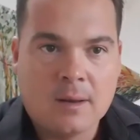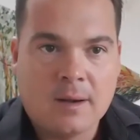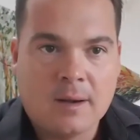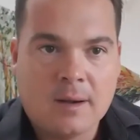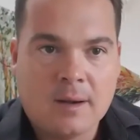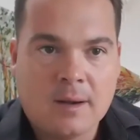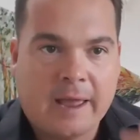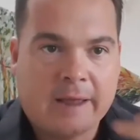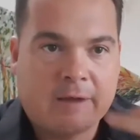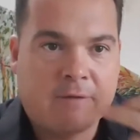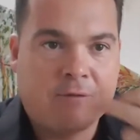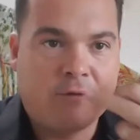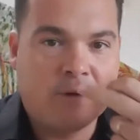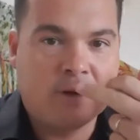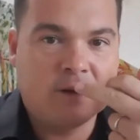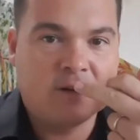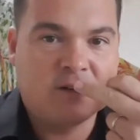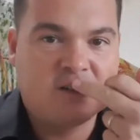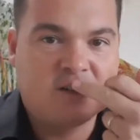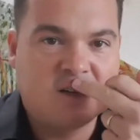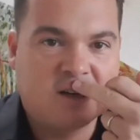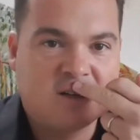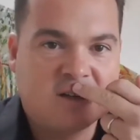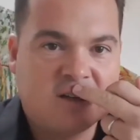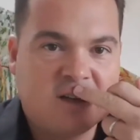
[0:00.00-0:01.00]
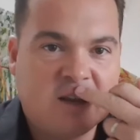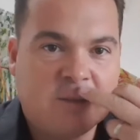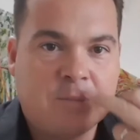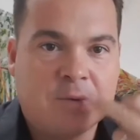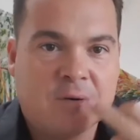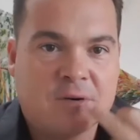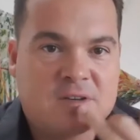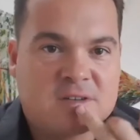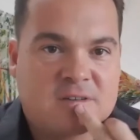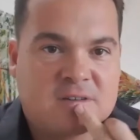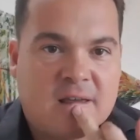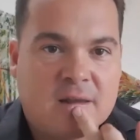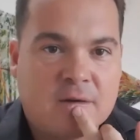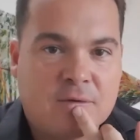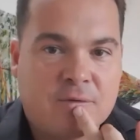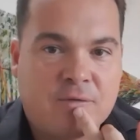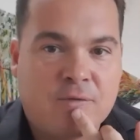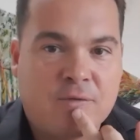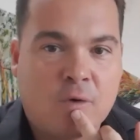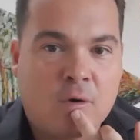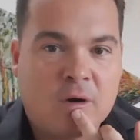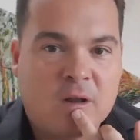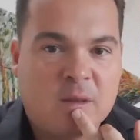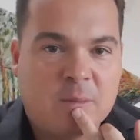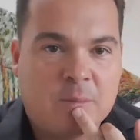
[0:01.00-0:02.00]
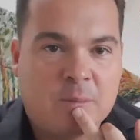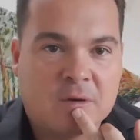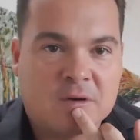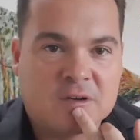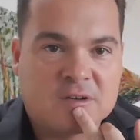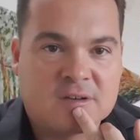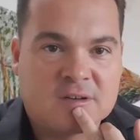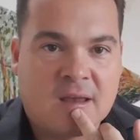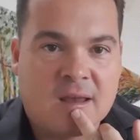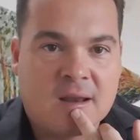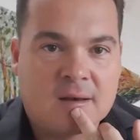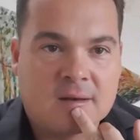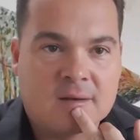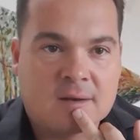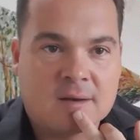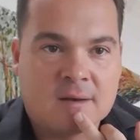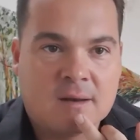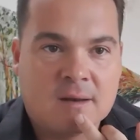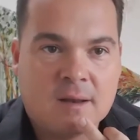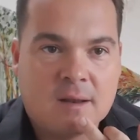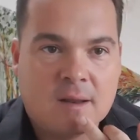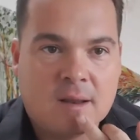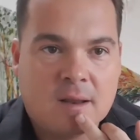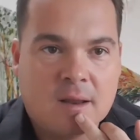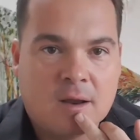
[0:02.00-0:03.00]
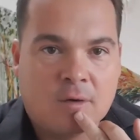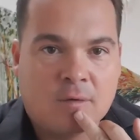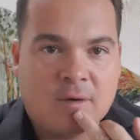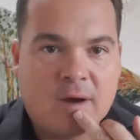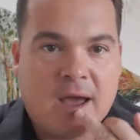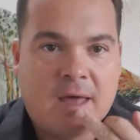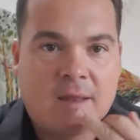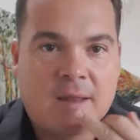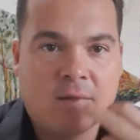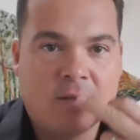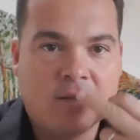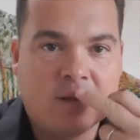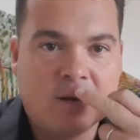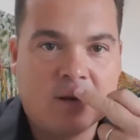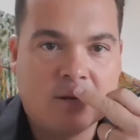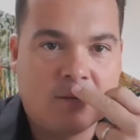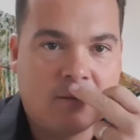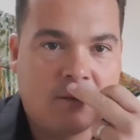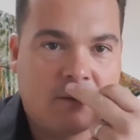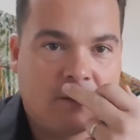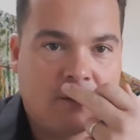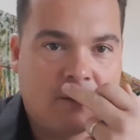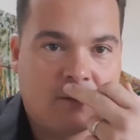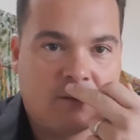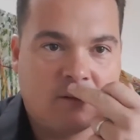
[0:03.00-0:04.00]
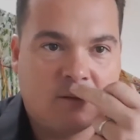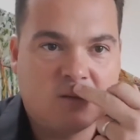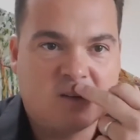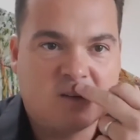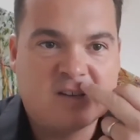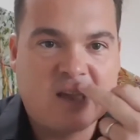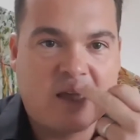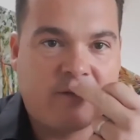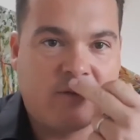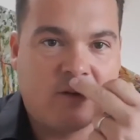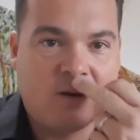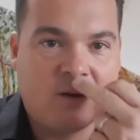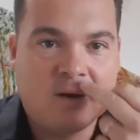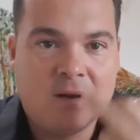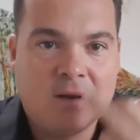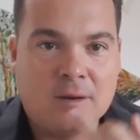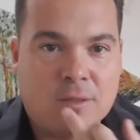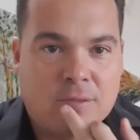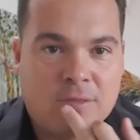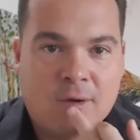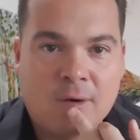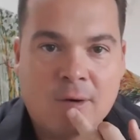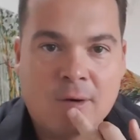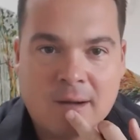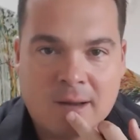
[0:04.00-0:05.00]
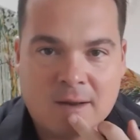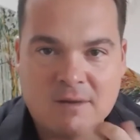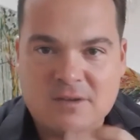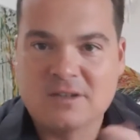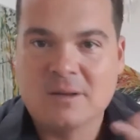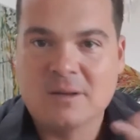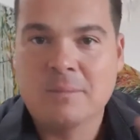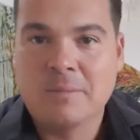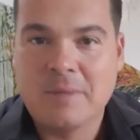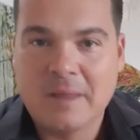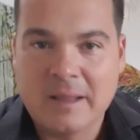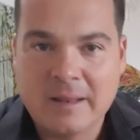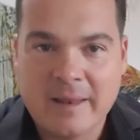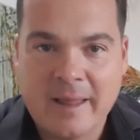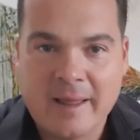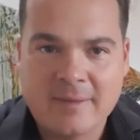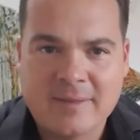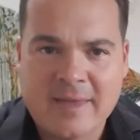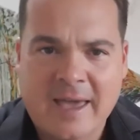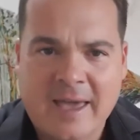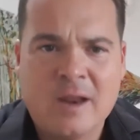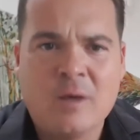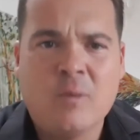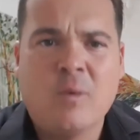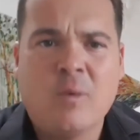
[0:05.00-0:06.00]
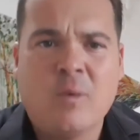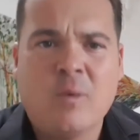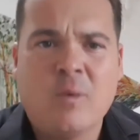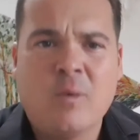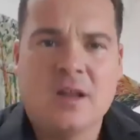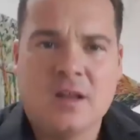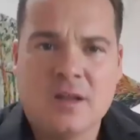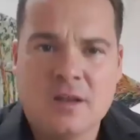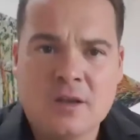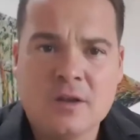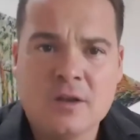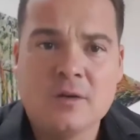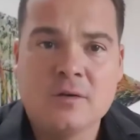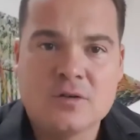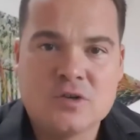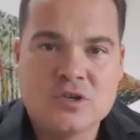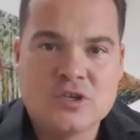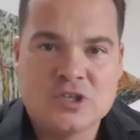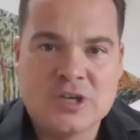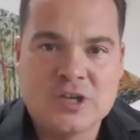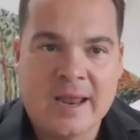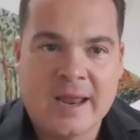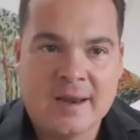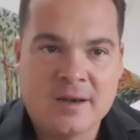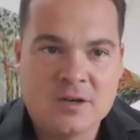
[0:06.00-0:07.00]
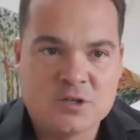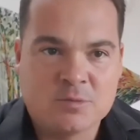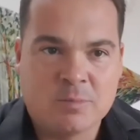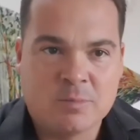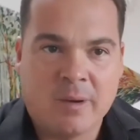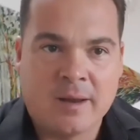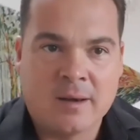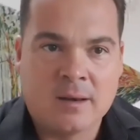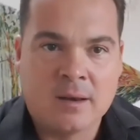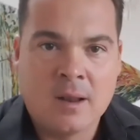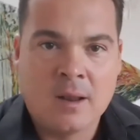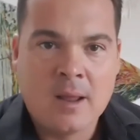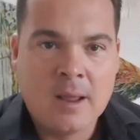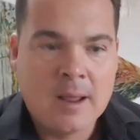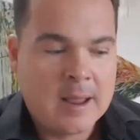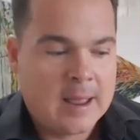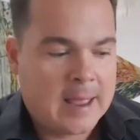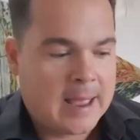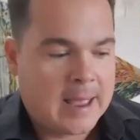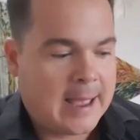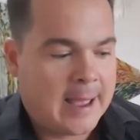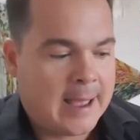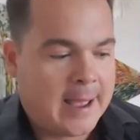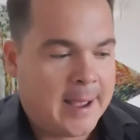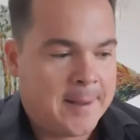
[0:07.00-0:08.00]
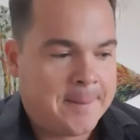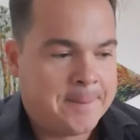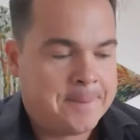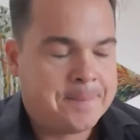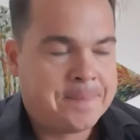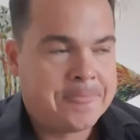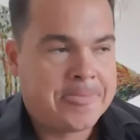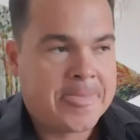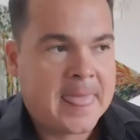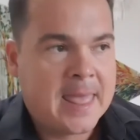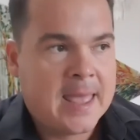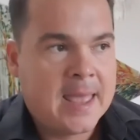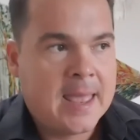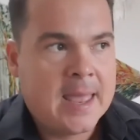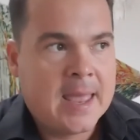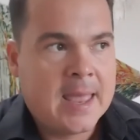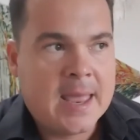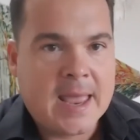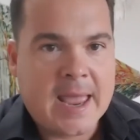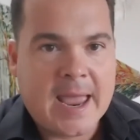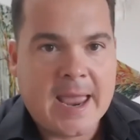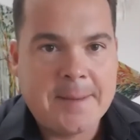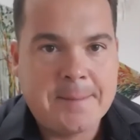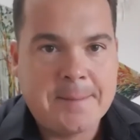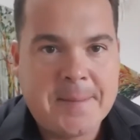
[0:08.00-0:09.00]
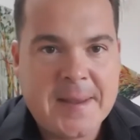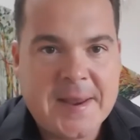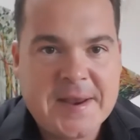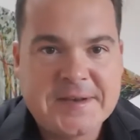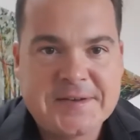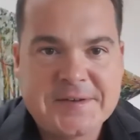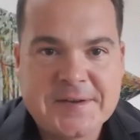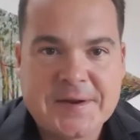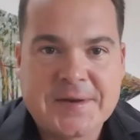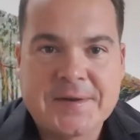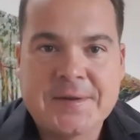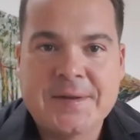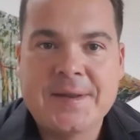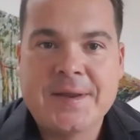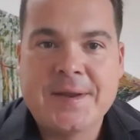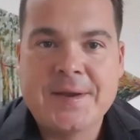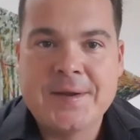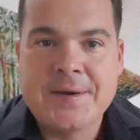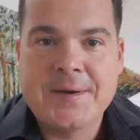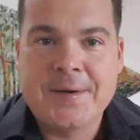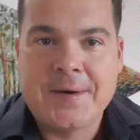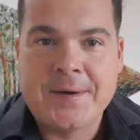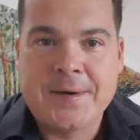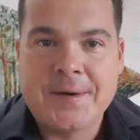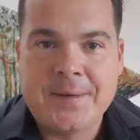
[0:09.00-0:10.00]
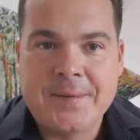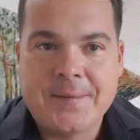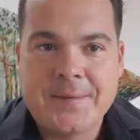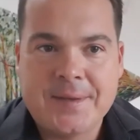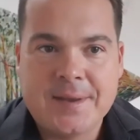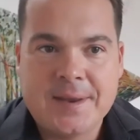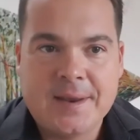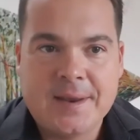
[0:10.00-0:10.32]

like 60%, 40%, rather than 70-30, something like that. It wasn't a huge change, but and basically, you know,